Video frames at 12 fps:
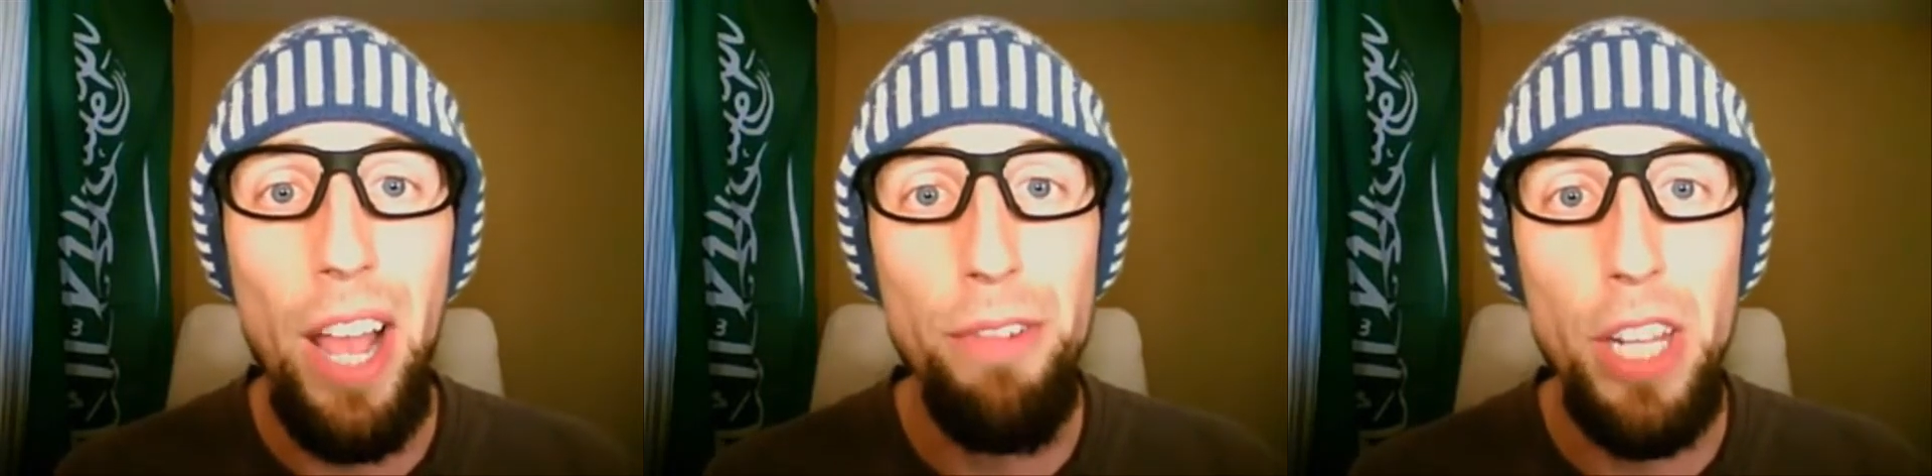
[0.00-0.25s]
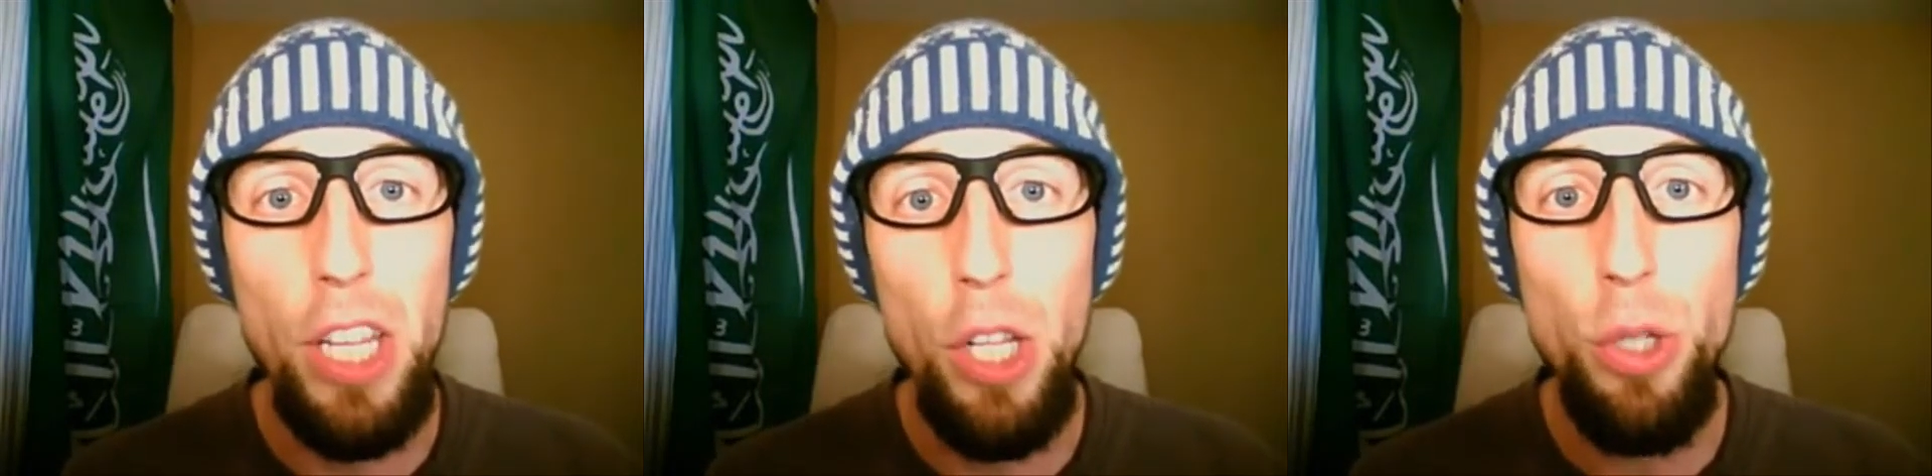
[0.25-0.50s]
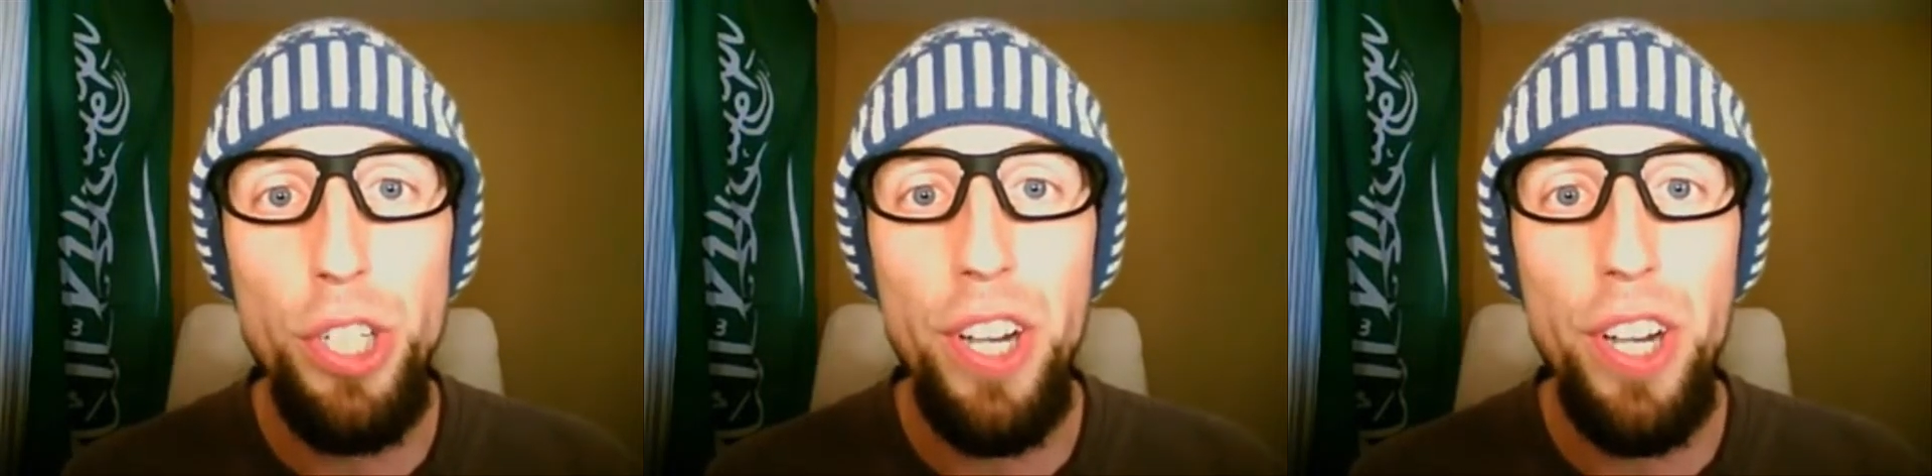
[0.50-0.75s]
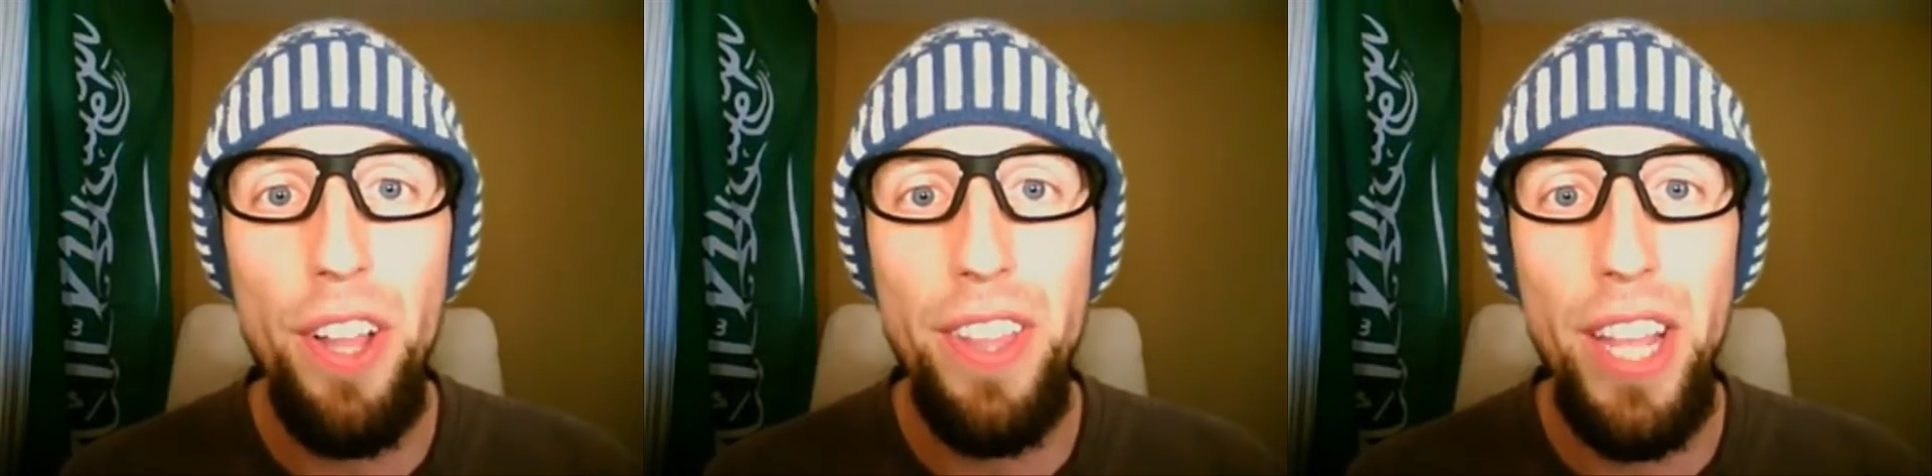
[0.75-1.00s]

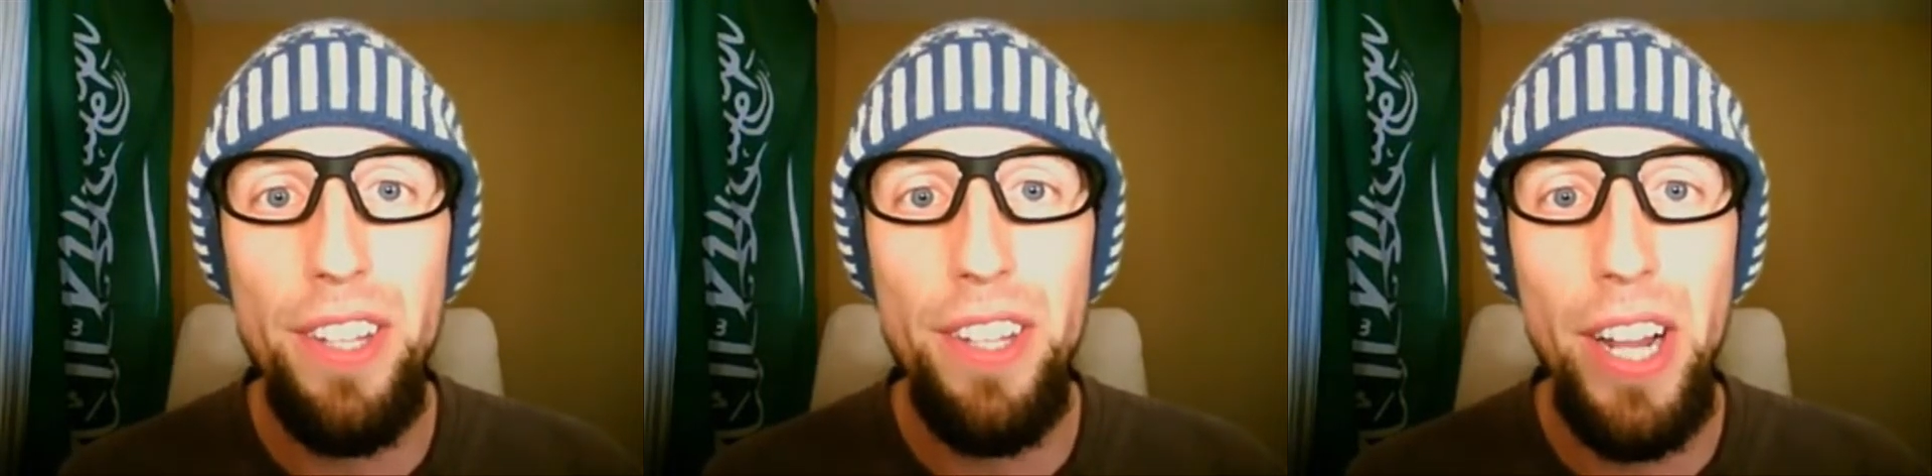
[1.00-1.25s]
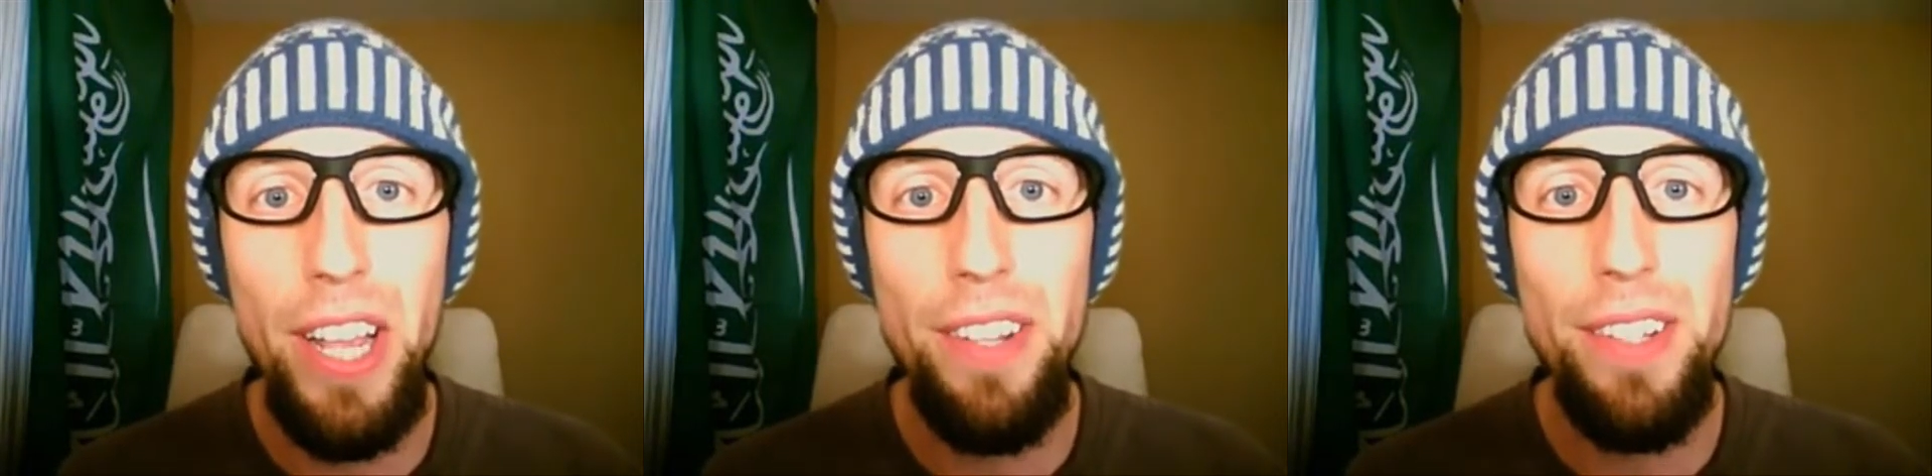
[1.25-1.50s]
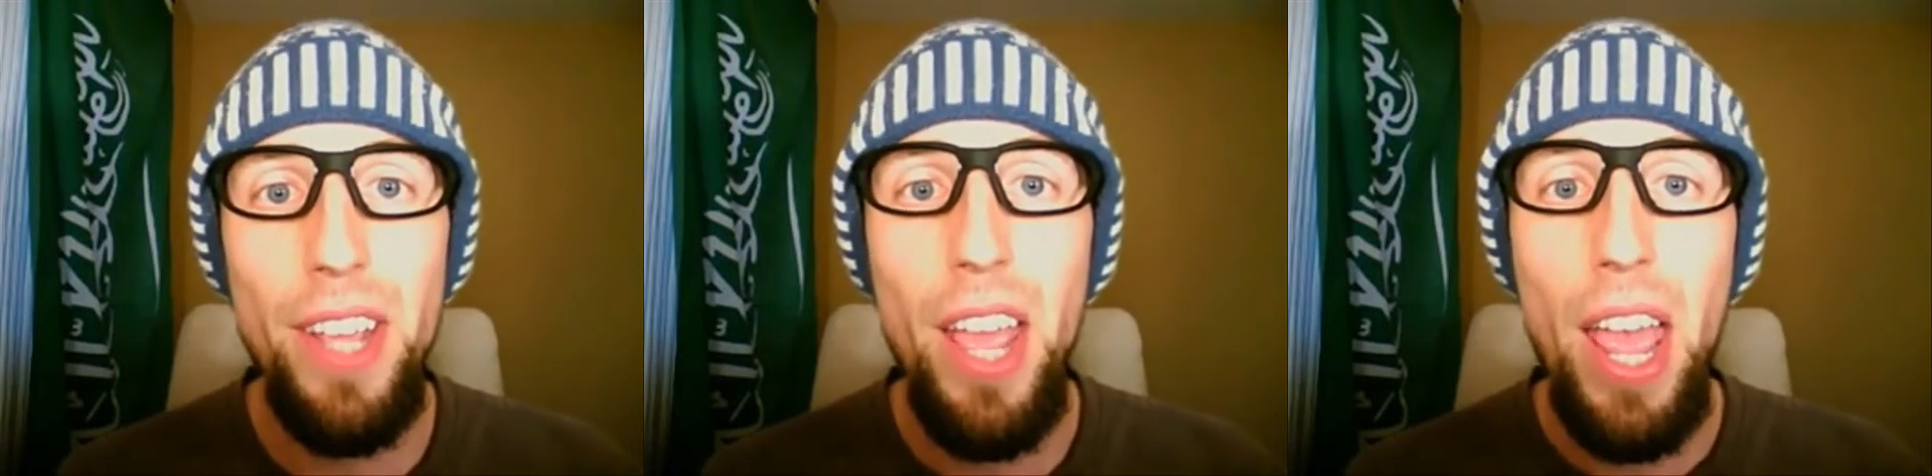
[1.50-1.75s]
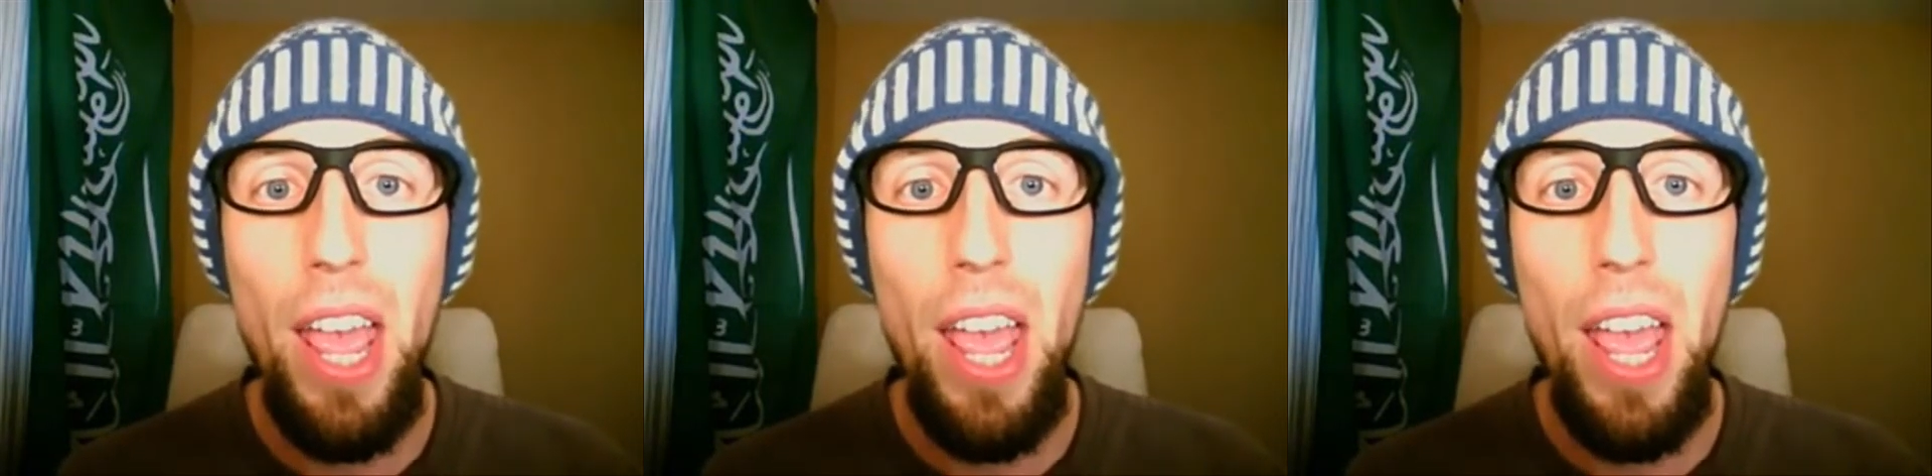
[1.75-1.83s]
evolution, on the other hand,